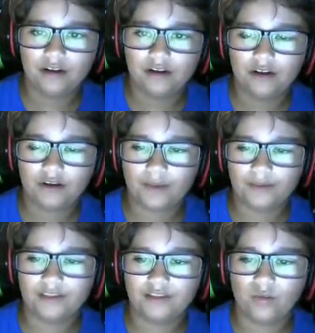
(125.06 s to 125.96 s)
Okay,
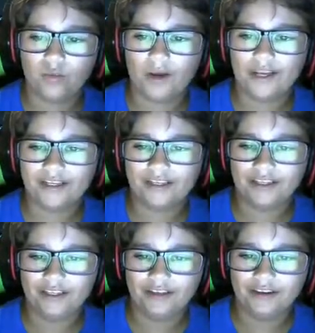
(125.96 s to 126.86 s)
we need the white
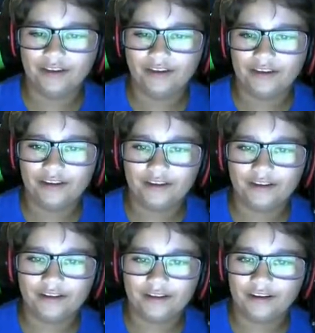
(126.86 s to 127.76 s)
key.
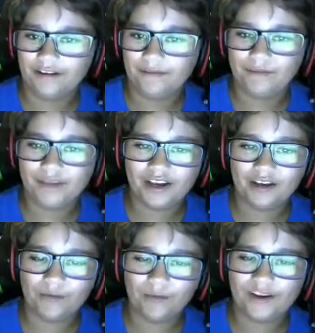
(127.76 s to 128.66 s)

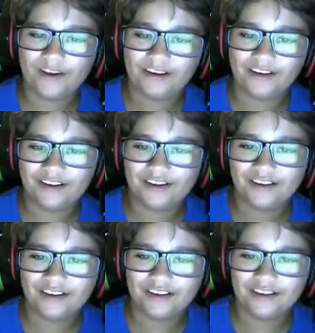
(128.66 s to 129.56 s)
Man, where,
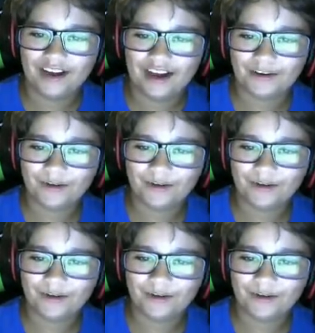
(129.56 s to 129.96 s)
yeah, I don't